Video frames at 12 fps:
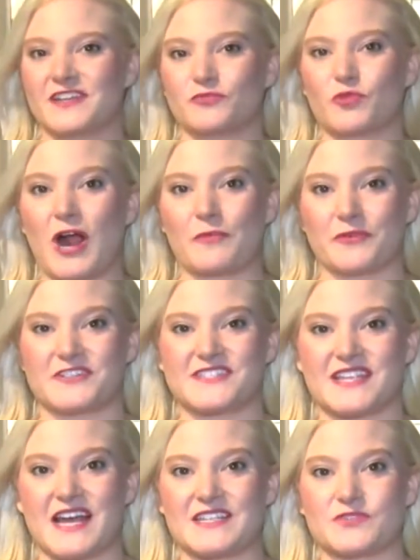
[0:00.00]
Roberts
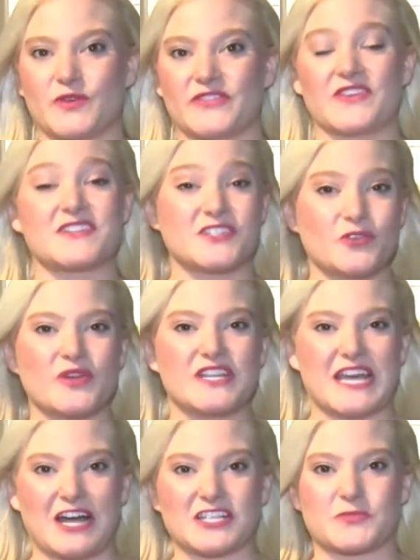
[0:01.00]
says with this new
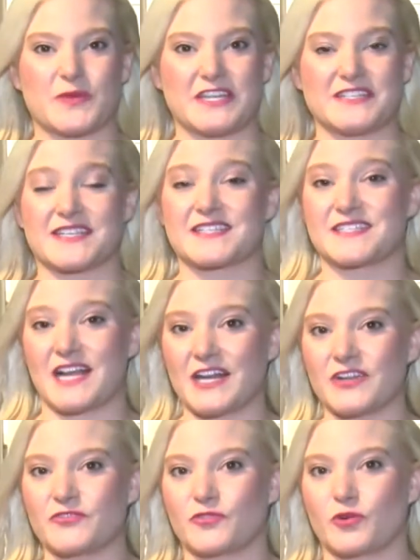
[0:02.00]
announcement, he's
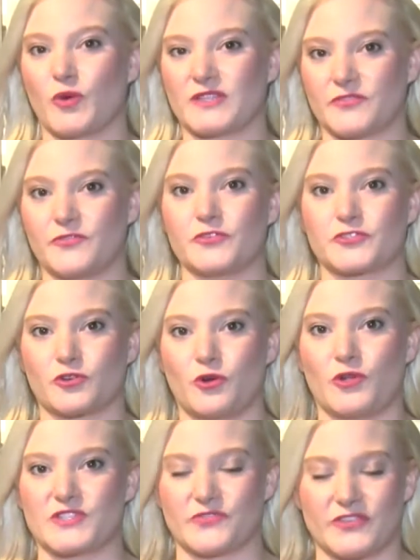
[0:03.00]
excited for what the future
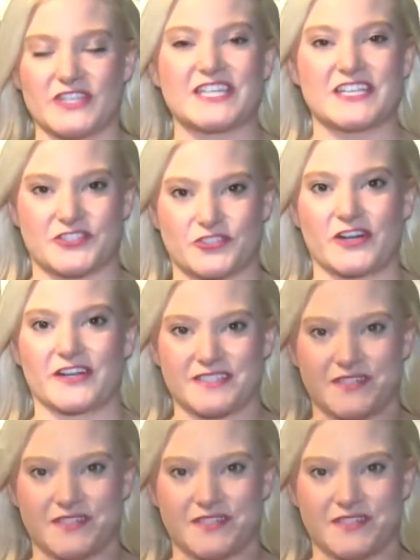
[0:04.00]
holds for the district.